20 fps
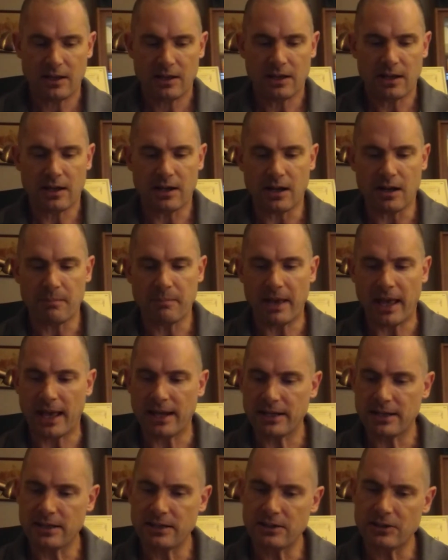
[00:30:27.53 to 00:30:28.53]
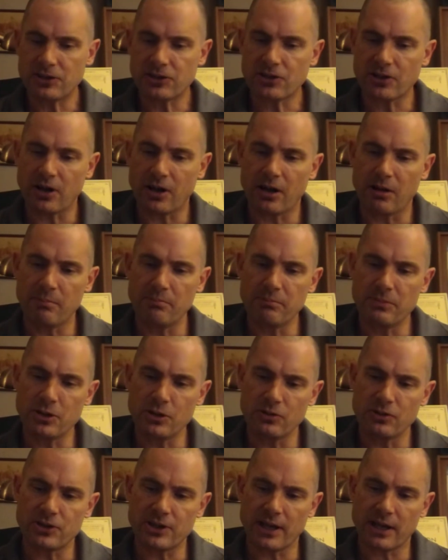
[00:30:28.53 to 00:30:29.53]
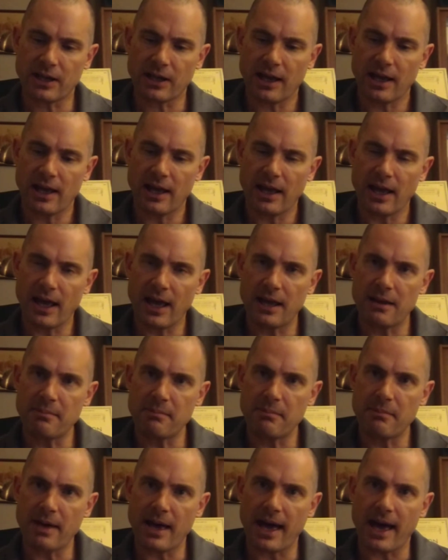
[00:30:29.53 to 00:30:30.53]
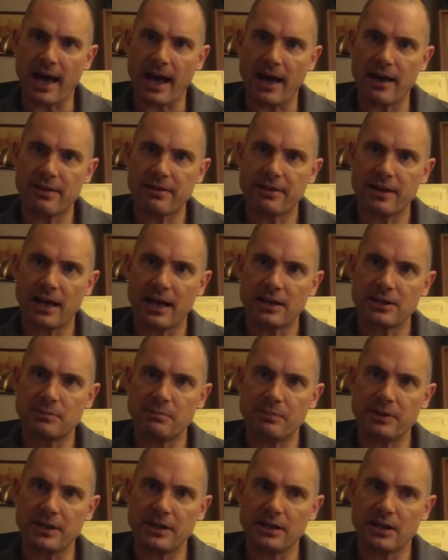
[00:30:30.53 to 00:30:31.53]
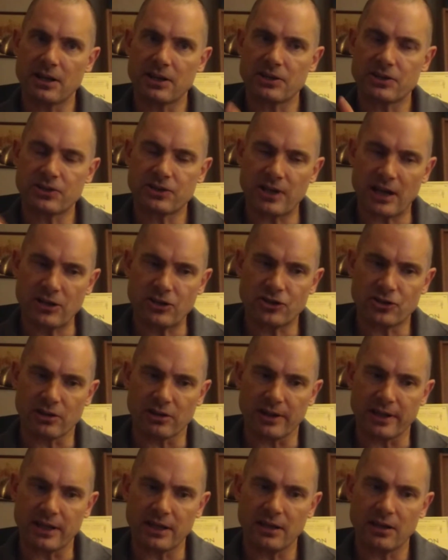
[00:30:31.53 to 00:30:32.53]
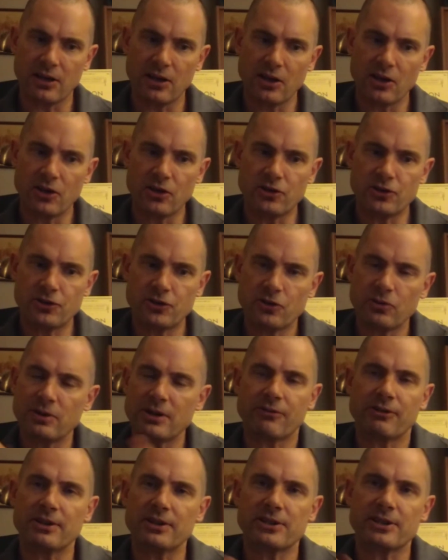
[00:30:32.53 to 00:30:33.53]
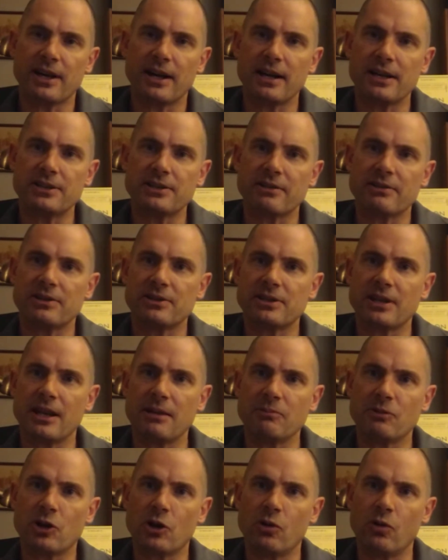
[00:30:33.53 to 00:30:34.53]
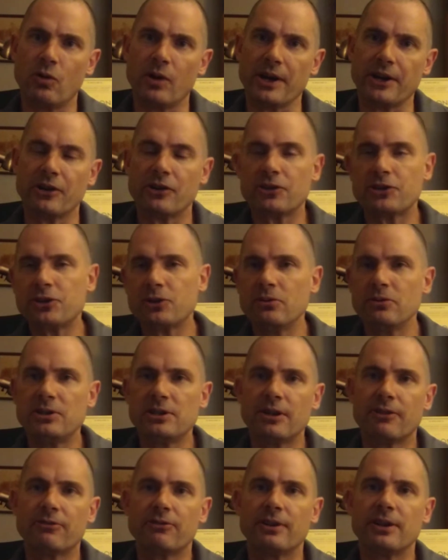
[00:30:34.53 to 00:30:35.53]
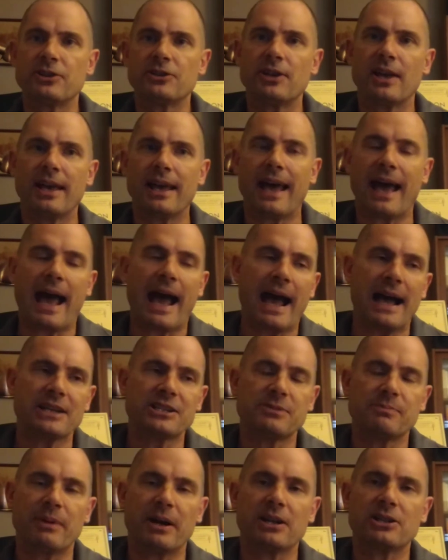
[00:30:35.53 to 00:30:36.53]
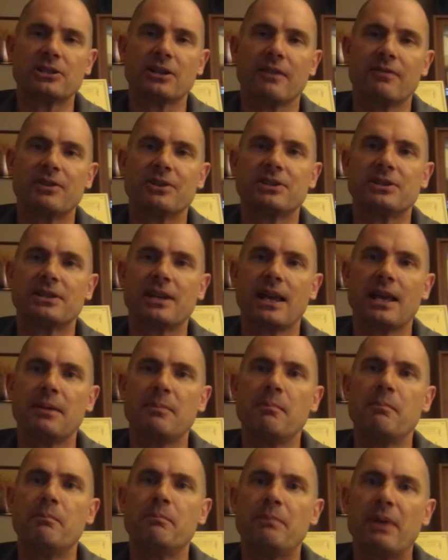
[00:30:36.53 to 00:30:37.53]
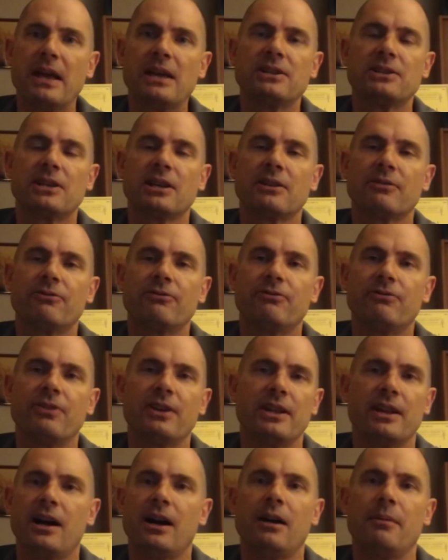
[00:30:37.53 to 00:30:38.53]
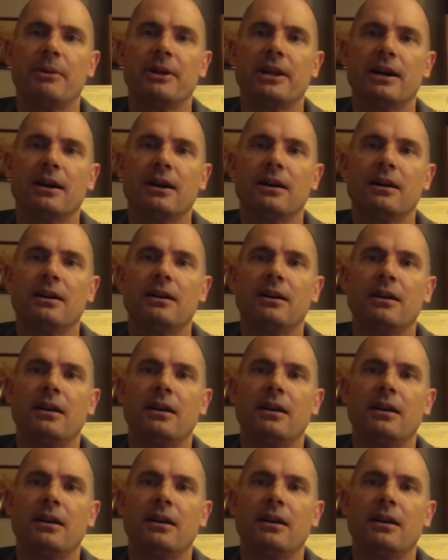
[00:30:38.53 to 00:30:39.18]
And he saw music and math as being essentially two different sides of the same coin, or two different aspects of the same basic phenomenon